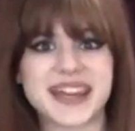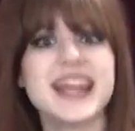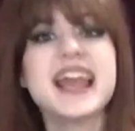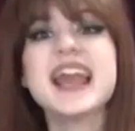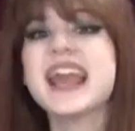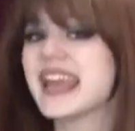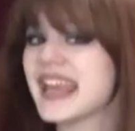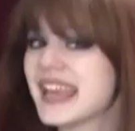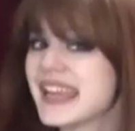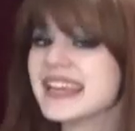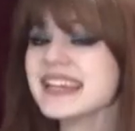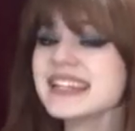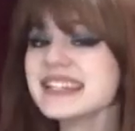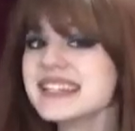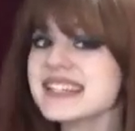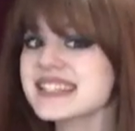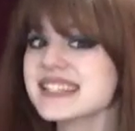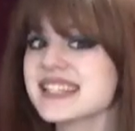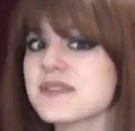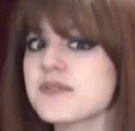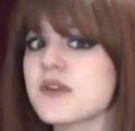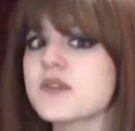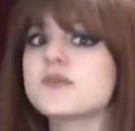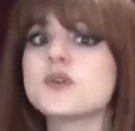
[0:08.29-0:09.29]
And
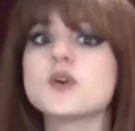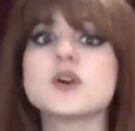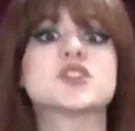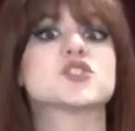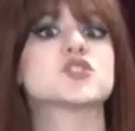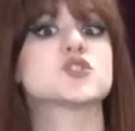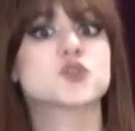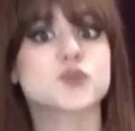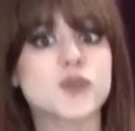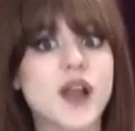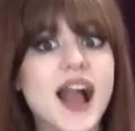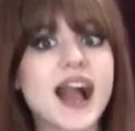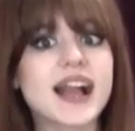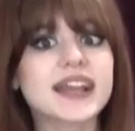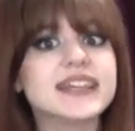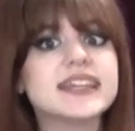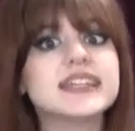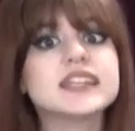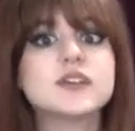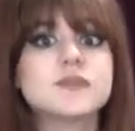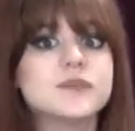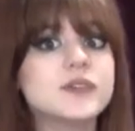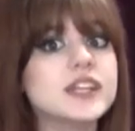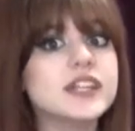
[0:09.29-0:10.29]
he's even voiced
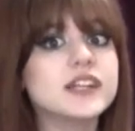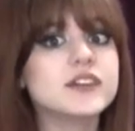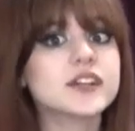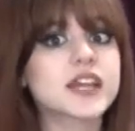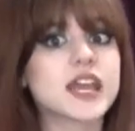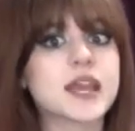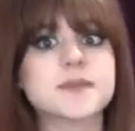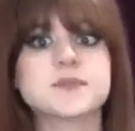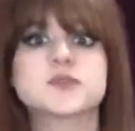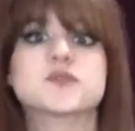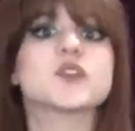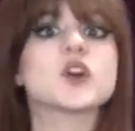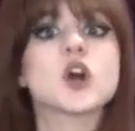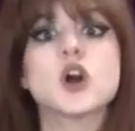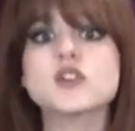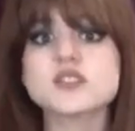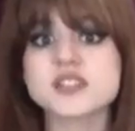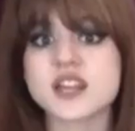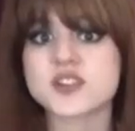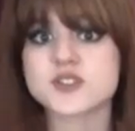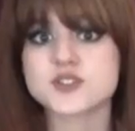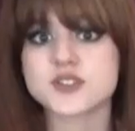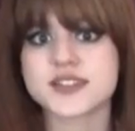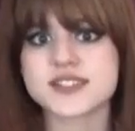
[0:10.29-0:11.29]
Drac in the video games for Hotel